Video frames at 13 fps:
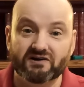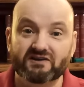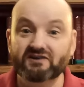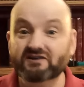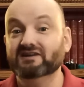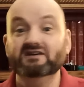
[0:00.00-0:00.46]
You're
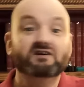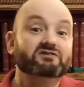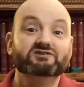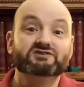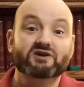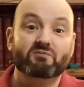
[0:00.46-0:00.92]
going to go to
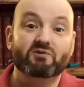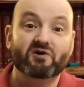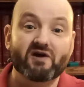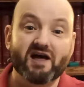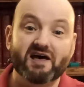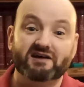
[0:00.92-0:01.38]
somewhere
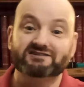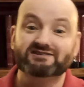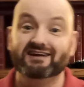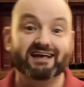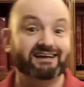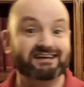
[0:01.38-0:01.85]
else. You're
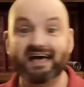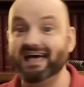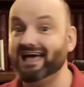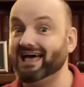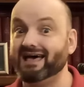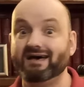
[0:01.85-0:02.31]
like,
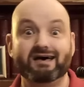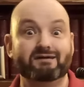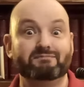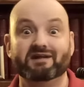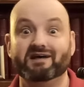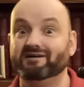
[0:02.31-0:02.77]
I'm
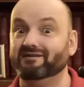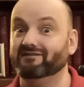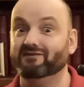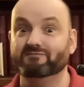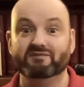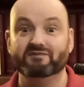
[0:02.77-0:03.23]
not going to
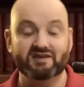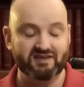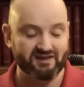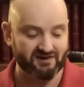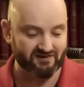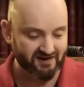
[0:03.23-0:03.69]
be
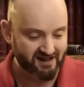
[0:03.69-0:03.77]
here.